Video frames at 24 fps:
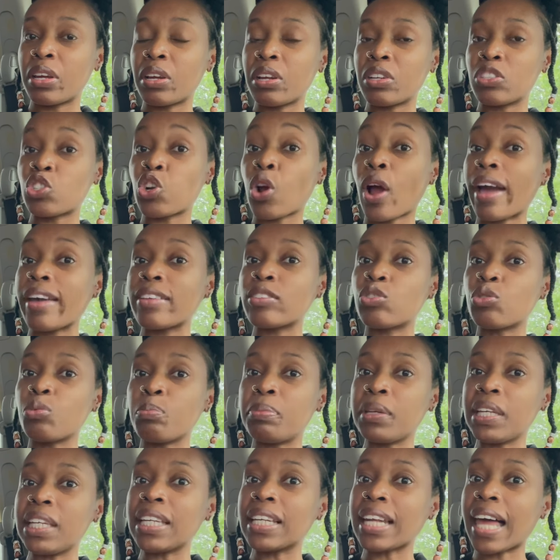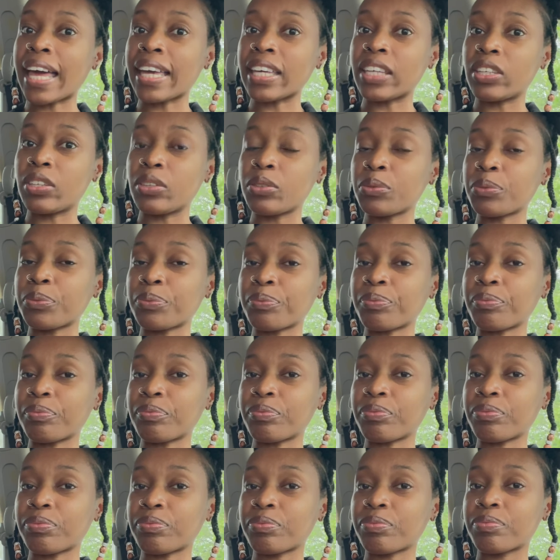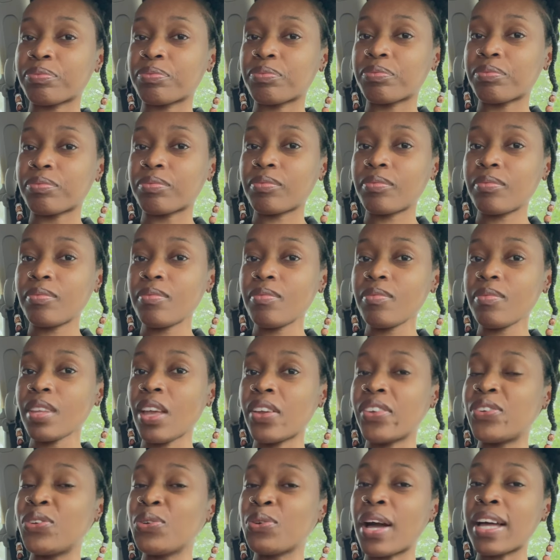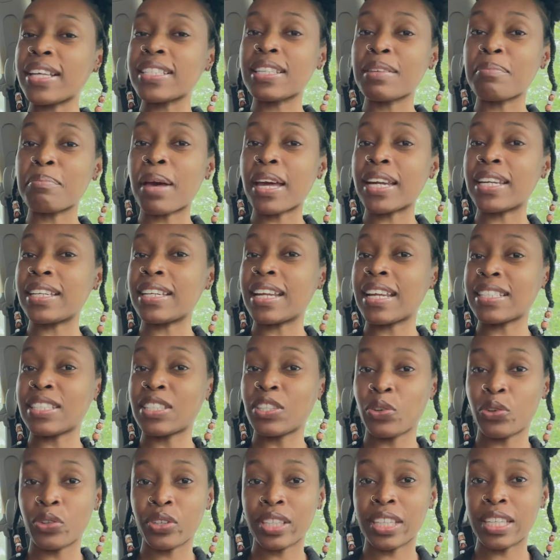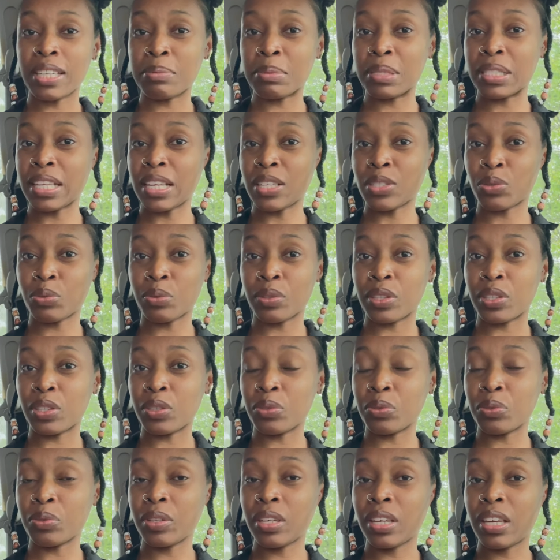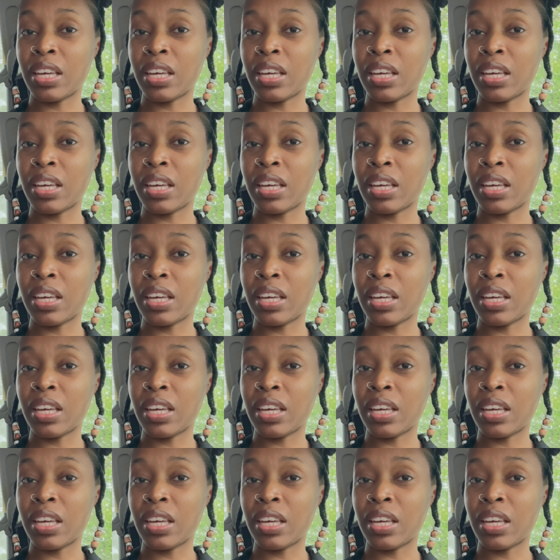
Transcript: trying to be like you. You got somebody that's secretly obsessed with you.